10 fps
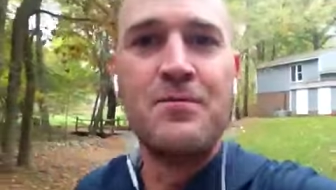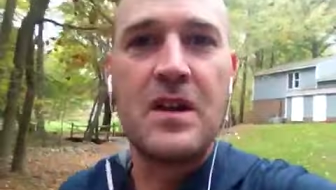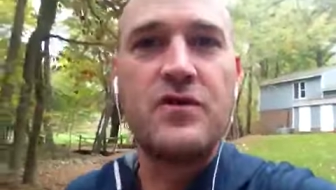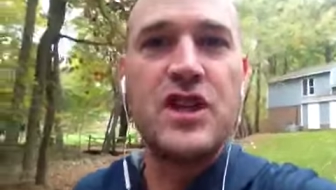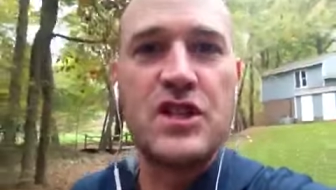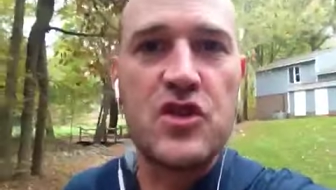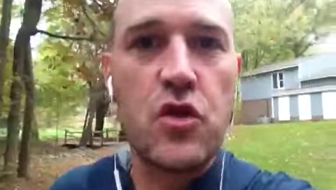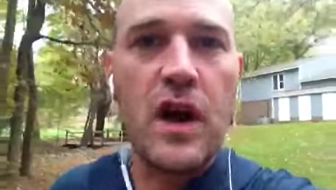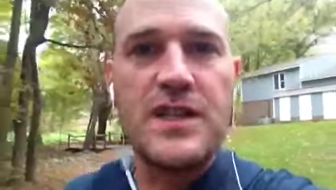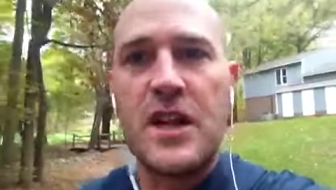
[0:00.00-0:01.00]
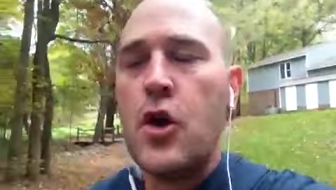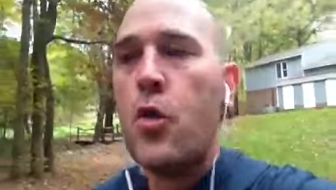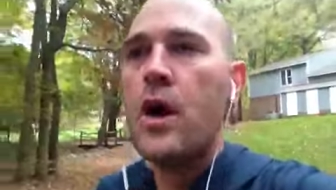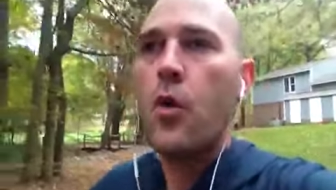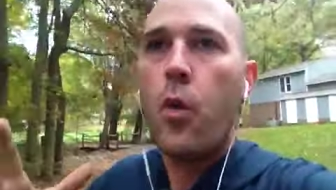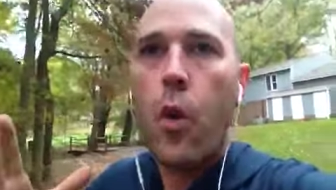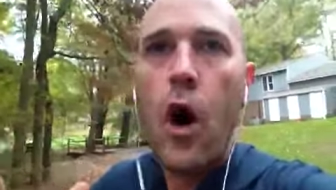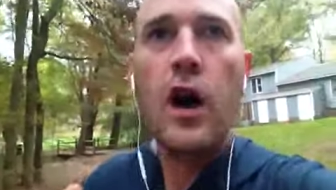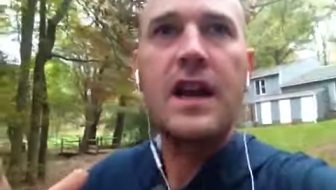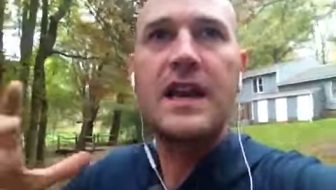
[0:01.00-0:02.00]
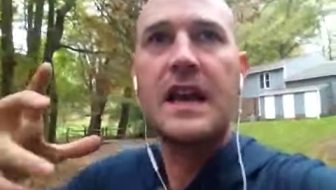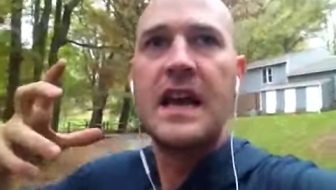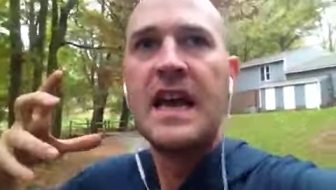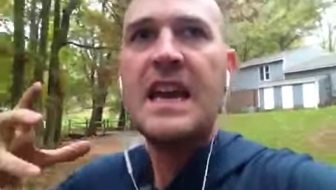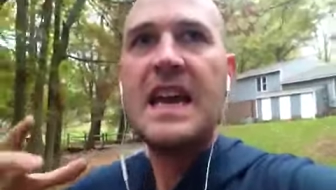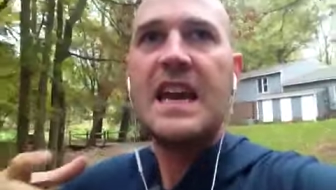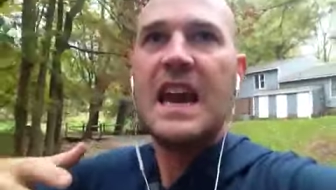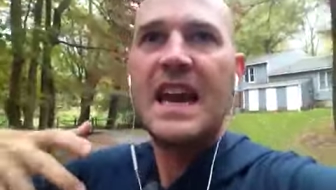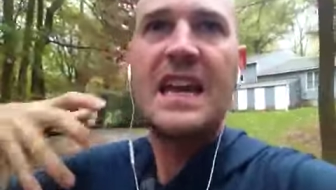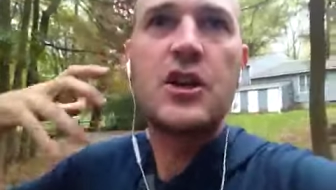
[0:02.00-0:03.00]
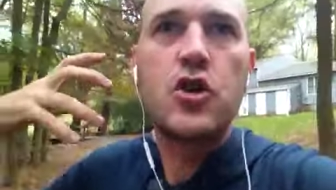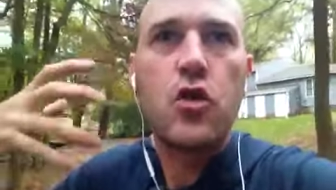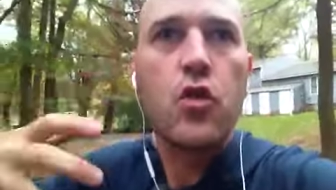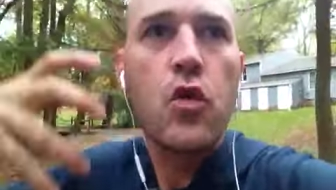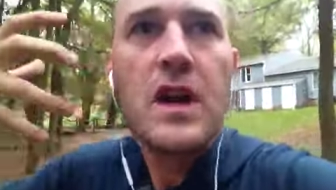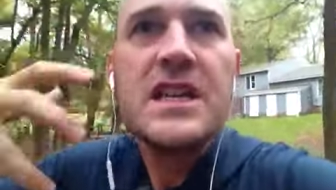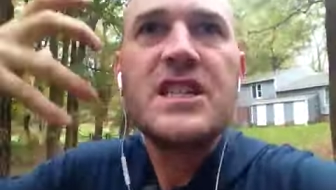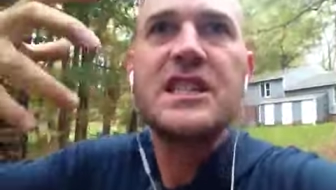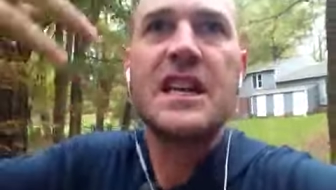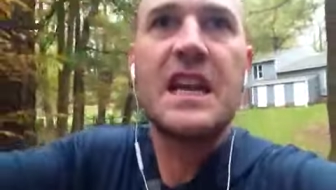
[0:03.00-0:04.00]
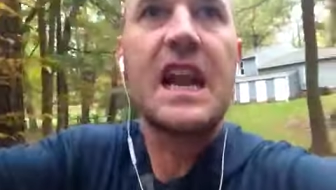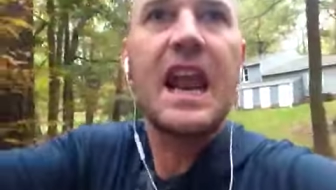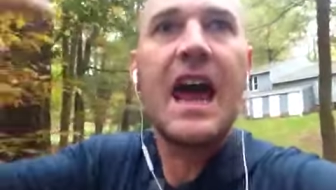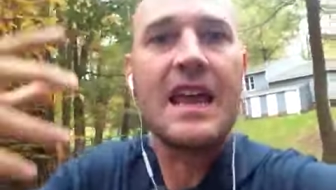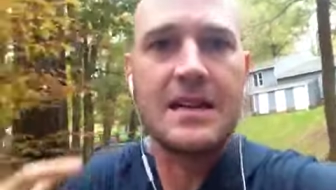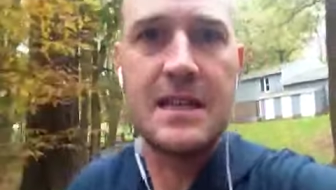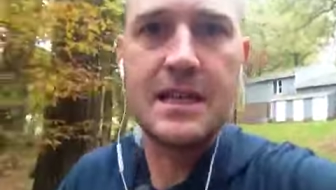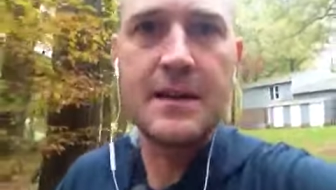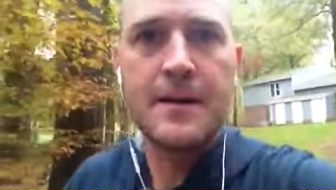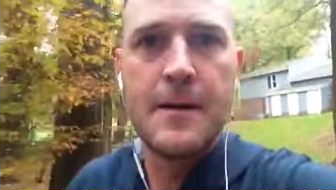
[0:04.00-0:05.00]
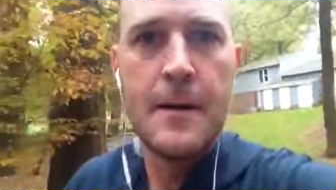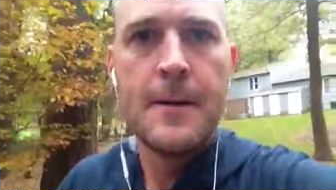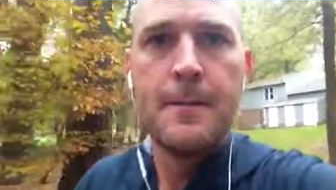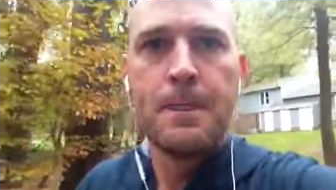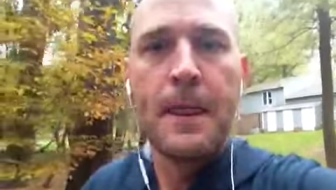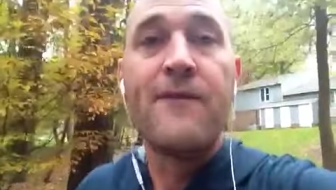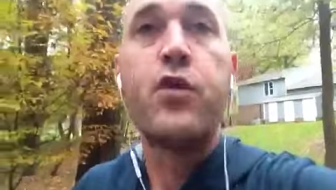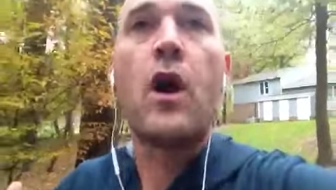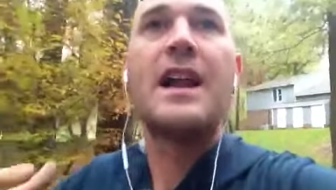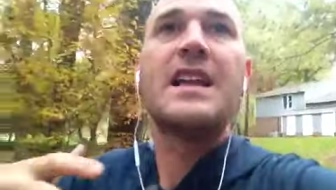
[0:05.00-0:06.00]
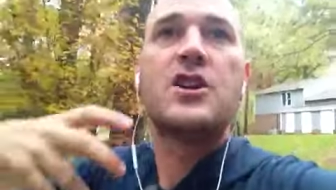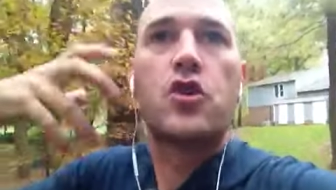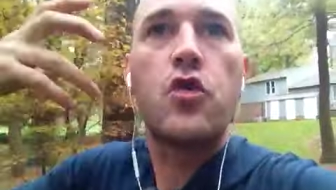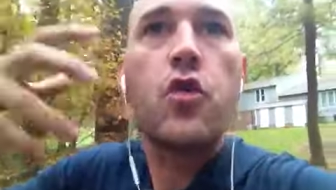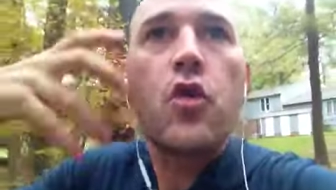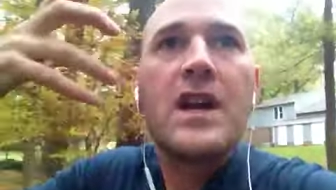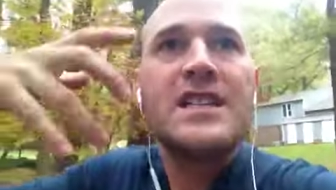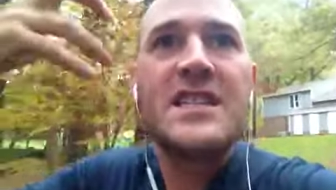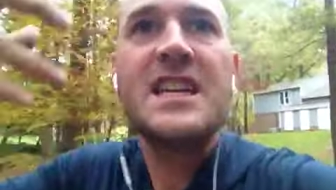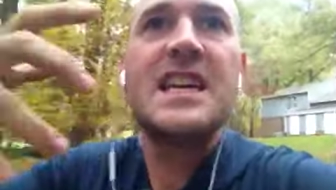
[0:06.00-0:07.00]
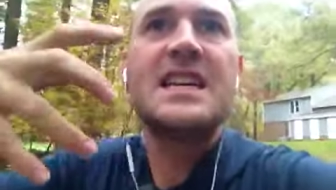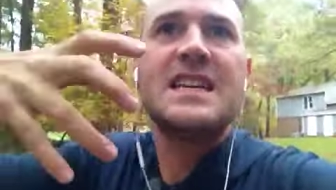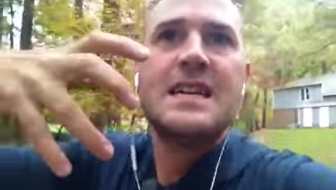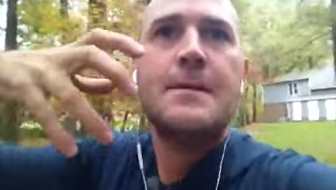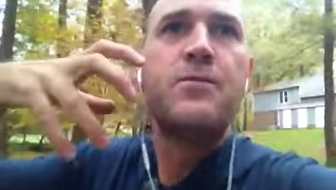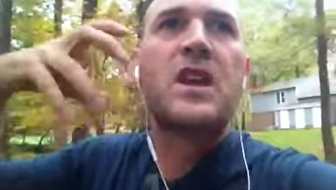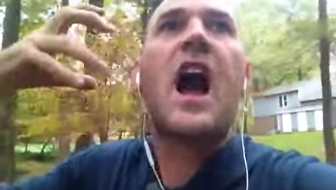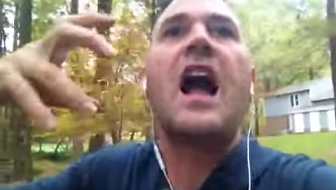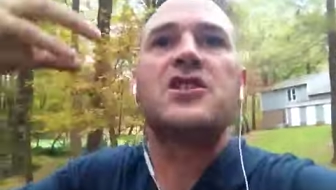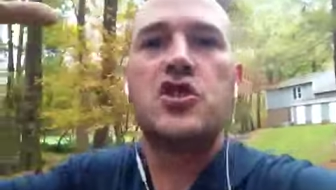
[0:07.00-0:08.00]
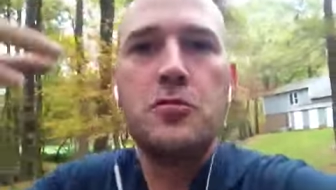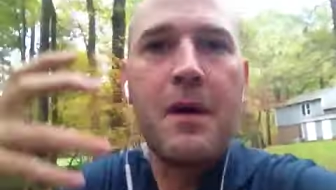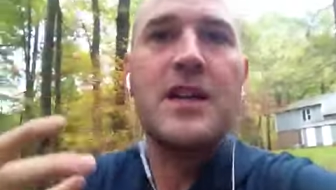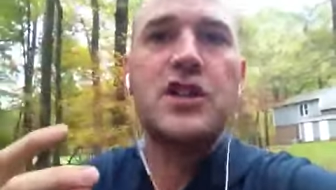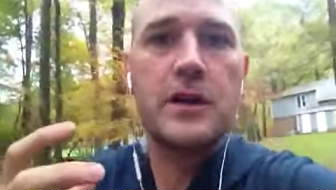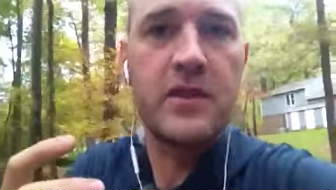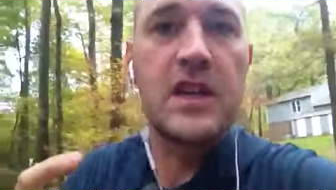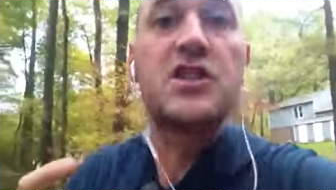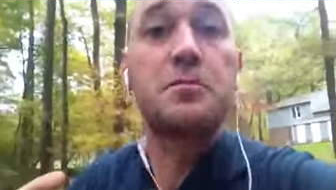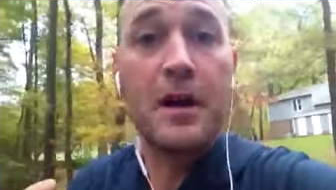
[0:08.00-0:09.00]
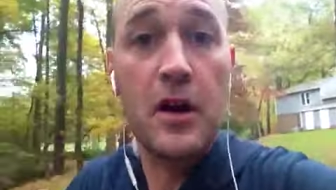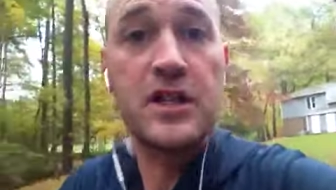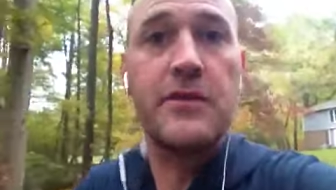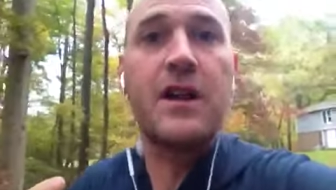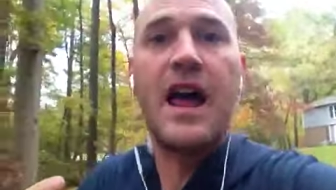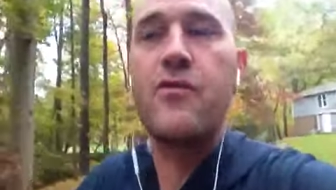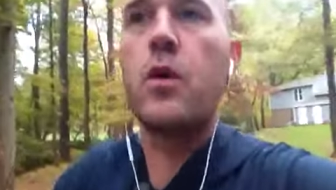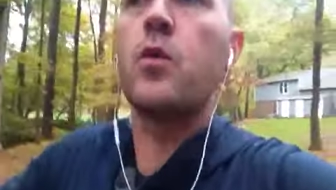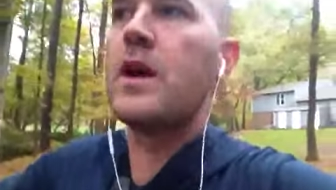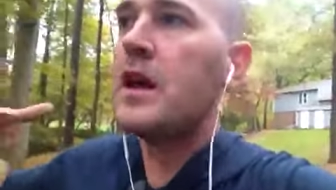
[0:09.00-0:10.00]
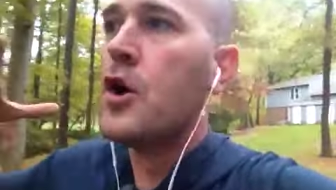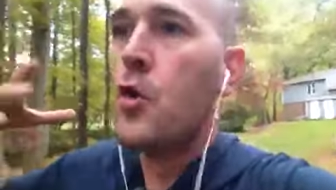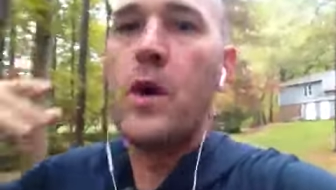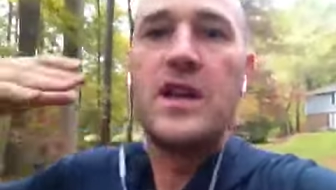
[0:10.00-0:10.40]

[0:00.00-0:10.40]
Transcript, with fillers: of Jesus Christ, we are walking in an increasing light for an increasing consummation of the experience of life where we, we